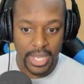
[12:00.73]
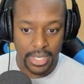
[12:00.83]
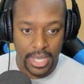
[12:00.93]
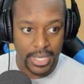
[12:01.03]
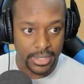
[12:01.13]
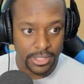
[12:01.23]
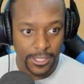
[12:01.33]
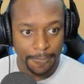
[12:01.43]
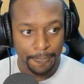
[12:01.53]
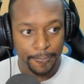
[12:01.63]
guys.
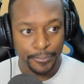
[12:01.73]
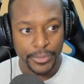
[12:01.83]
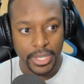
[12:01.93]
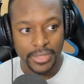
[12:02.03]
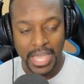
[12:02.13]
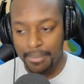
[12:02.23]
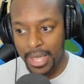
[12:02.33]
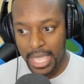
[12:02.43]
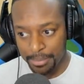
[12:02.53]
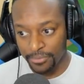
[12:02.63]
And that
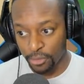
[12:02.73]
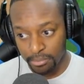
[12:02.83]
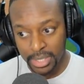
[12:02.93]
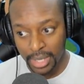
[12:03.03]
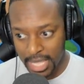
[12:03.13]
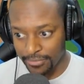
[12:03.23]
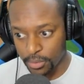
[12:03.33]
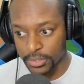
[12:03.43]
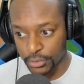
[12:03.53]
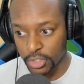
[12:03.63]
might happen for me live
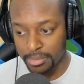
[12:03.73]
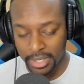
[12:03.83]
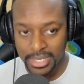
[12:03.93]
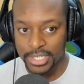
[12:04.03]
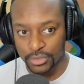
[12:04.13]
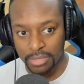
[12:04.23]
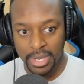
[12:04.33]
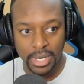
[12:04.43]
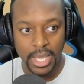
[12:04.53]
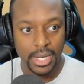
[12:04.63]
on stream because I stream
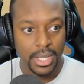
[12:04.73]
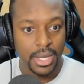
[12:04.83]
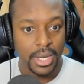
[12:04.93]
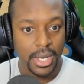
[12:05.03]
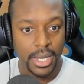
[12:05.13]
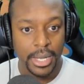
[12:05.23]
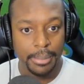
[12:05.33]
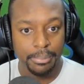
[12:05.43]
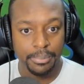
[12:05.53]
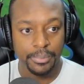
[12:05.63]
at night.
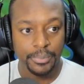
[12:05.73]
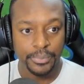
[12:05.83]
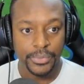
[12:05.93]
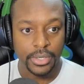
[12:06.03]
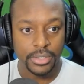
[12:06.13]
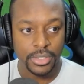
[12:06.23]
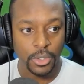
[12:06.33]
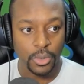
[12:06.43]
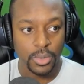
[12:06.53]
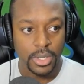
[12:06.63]
Um,
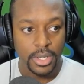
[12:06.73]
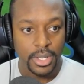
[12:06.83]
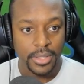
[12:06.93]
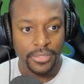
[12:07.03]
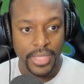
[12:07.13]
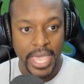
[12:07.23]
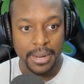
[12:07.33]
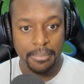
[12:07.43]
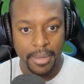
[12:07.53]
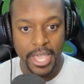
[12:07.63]
so
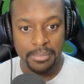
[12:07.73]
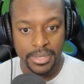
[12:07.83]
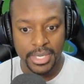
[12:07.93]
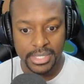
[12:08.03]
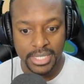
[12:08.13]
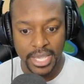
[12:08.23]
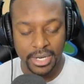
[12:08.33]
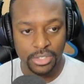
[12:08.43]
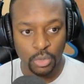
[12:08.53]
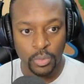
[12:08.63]
that might be
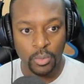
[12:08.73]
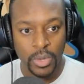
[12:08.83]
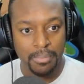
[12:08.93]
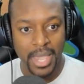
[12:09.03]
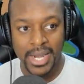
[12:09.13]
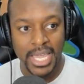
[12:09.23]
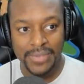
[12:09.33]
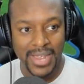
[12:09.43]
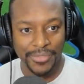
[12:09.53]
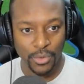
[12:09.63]
exciting. So we, we may not
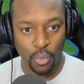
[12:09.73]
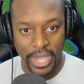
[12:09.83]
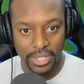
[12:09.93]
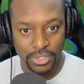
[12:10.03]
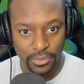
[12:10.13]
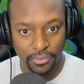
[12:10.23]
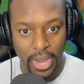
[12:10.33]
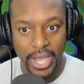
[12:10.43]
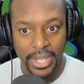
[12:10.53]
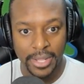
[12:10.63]
even have to wait until
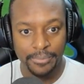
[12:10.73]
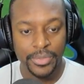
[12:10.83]
Friday